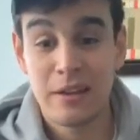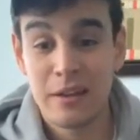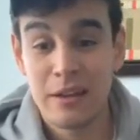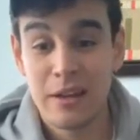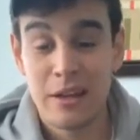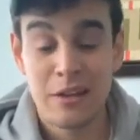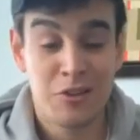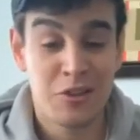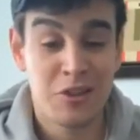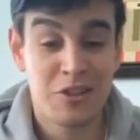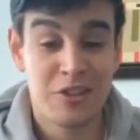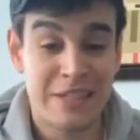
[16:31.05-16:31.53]

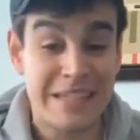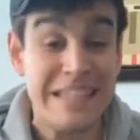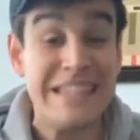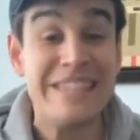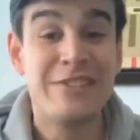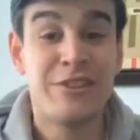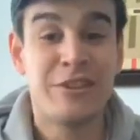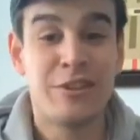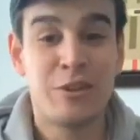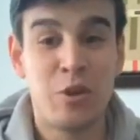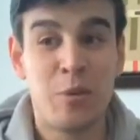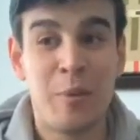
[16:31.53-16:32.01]
It's just
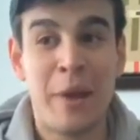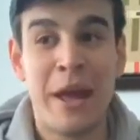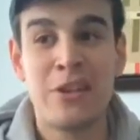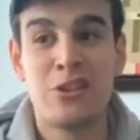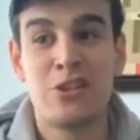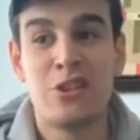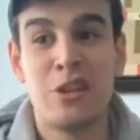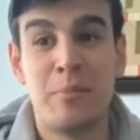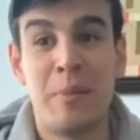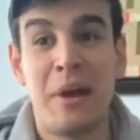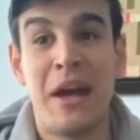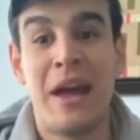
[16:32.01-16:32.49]
easier to
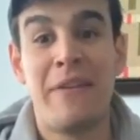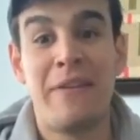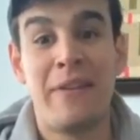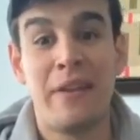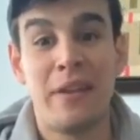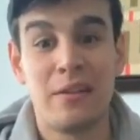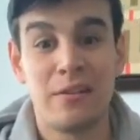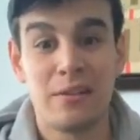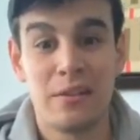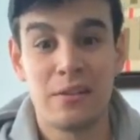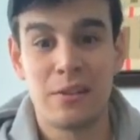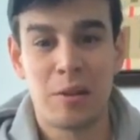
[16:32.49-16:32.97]
imagine the bad
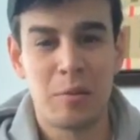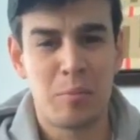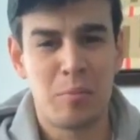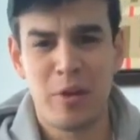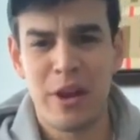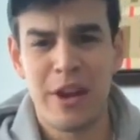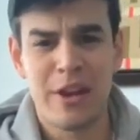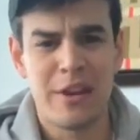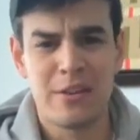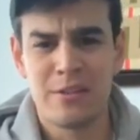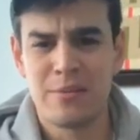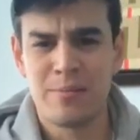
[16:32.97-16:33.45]
things because our
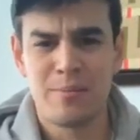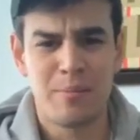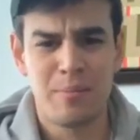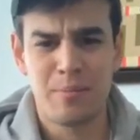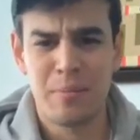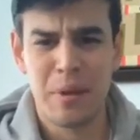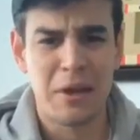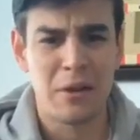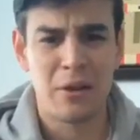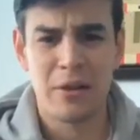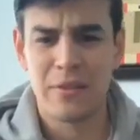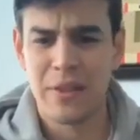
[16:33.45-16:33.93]
brain is
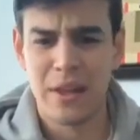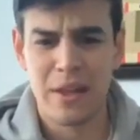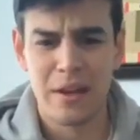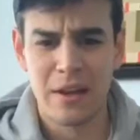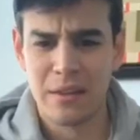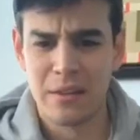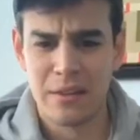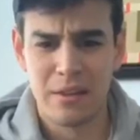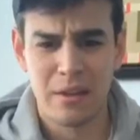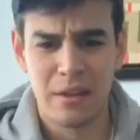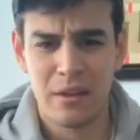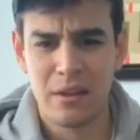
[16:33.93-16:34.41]
better at that, I
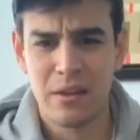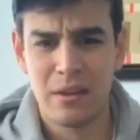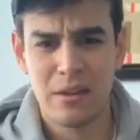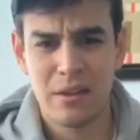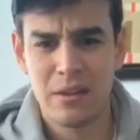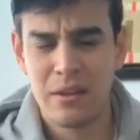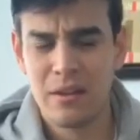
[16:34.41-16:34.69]
think.